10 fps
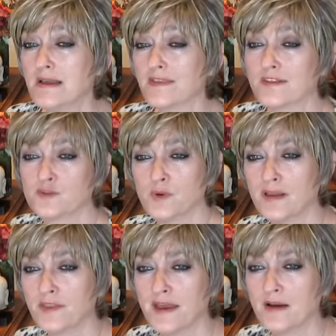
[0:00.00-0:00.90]
The
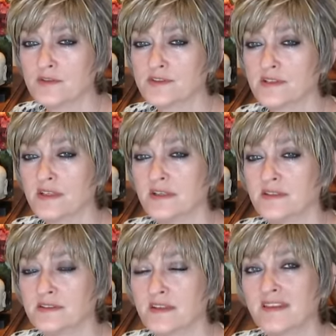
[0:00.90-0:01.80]
12th house
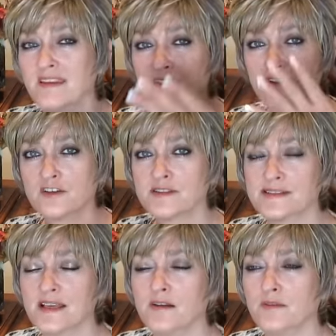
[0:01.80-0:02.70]
is the inner
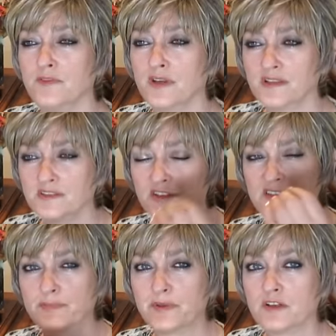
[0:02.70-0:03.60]
self. It is your
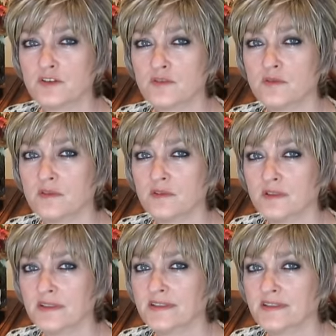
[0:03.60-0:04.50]
spiritual
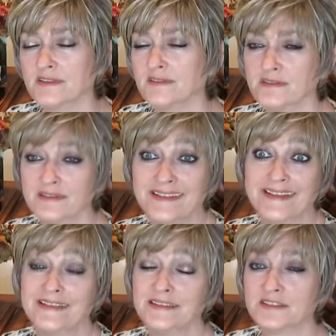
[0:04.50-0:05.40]

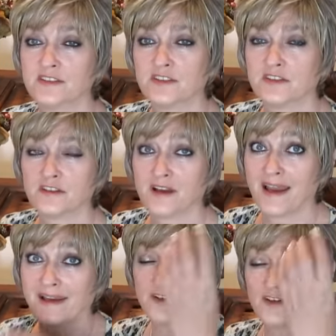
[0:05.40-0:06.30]
needs, your
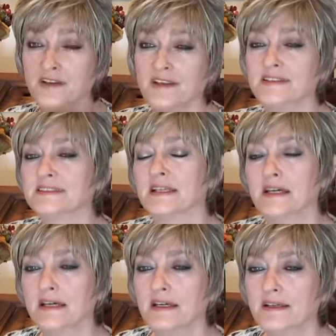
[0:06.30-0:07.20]
higher needs.
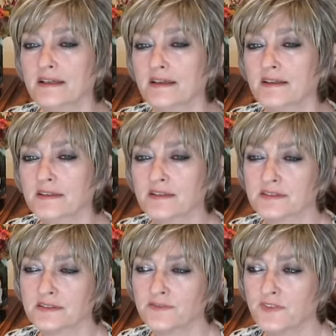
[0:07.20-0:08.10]

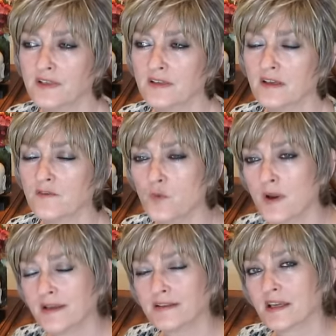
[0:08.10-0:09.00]
It's a feeling of
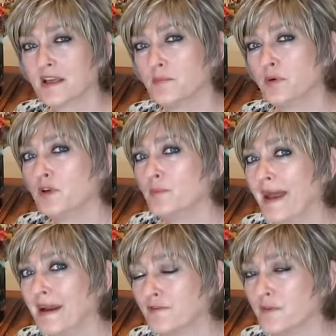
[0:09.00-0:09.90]
wanting to kind of pull
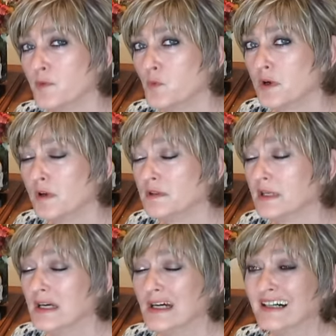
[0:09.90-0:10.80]
back from the world
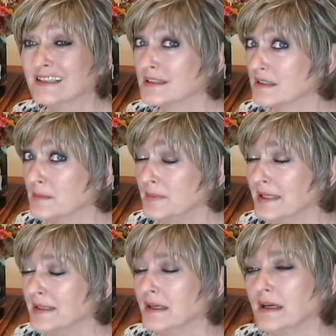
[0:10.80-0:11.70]
a little
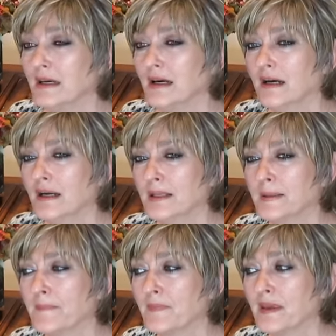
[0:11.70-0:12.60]
bit,
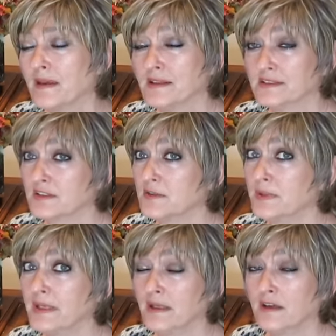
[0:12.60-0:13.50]
and it's going to
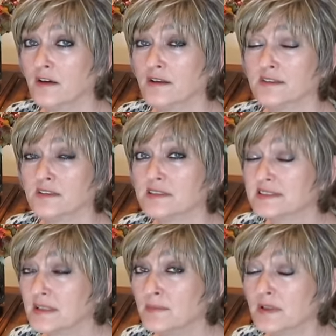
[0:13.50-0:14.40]
be here until
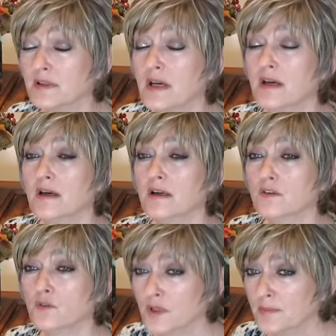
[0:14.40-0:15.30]
summer.
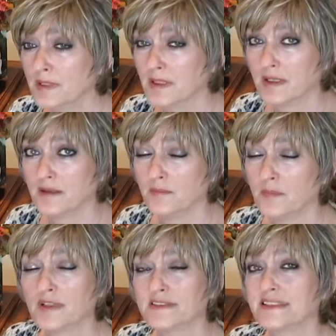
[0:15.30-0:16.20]
Normally,
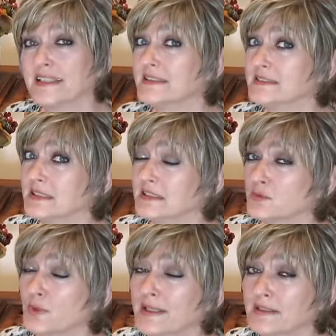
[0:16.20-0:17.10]
Mars takes
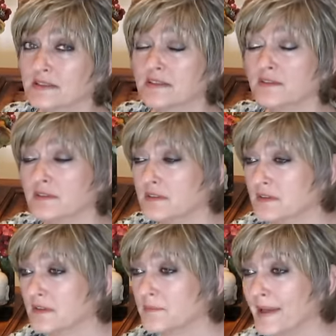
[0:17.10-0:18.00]
6 weeks
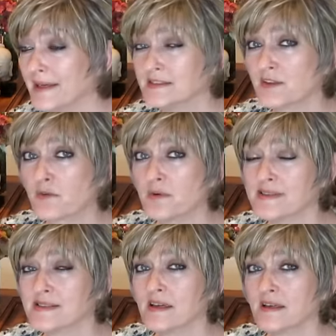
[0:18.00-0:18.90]
to pass through a
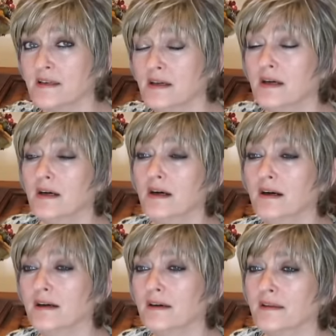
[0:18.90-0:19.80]
sign.
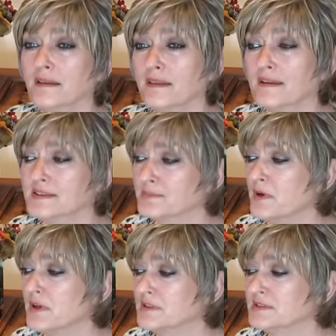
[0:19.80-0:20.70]
This
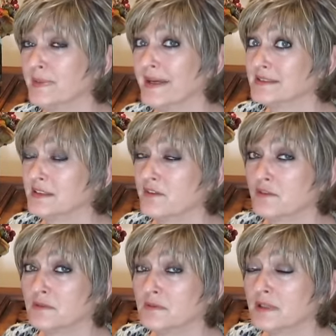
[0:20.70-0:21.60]
Mars passing
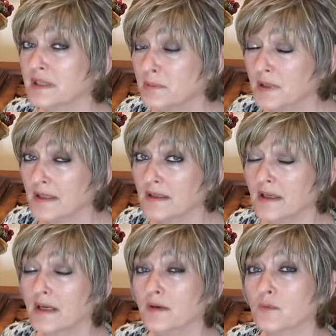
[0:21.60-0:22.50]
through Libra
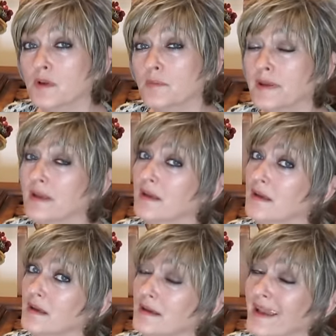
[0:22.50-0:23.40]
will be
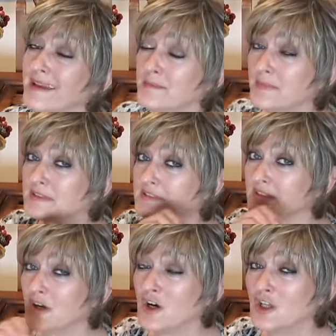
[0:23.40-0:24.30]
8 months
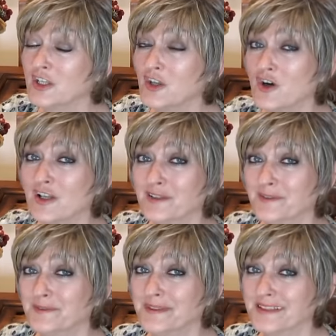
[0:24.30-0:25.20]
all in all,
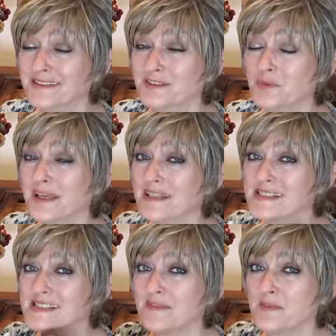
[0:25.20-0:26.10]
right? So we got
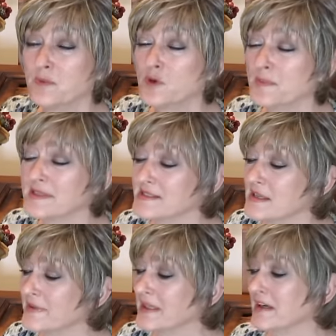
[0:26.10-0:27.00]
7 more months
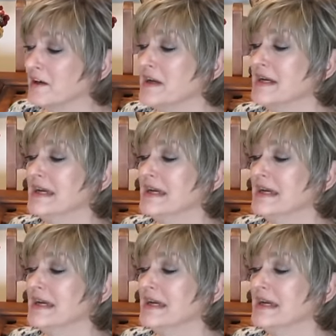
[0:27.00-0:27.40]
of it here.